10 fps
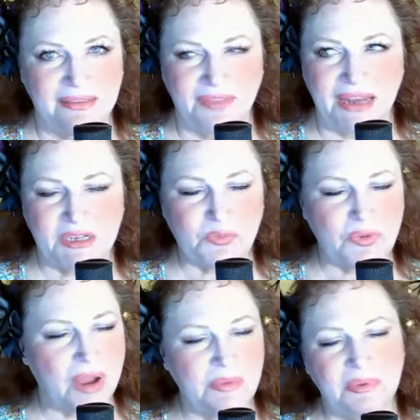That is
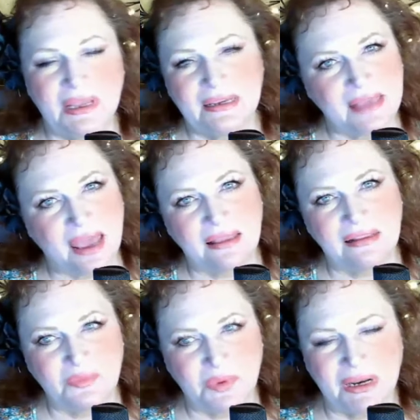probably
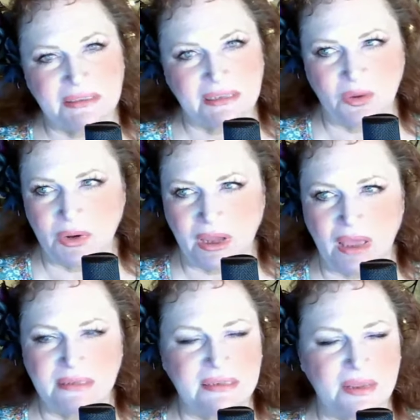exactly what is going
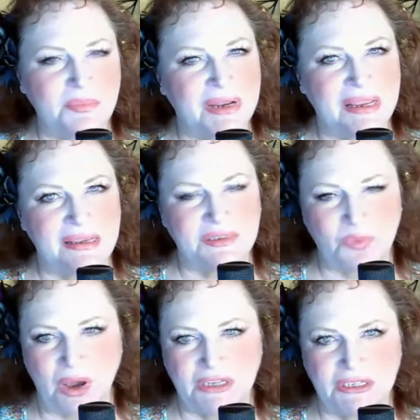on. Somebody is
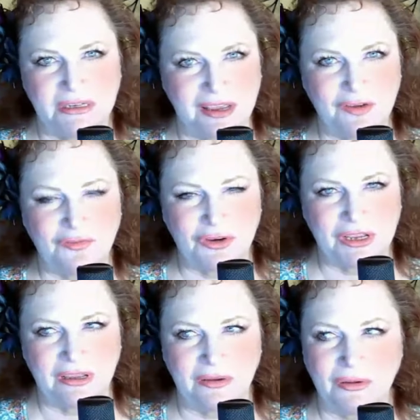watching over
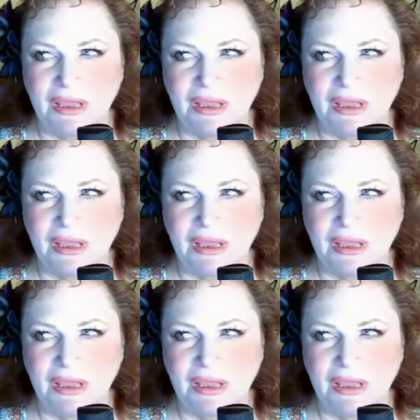you.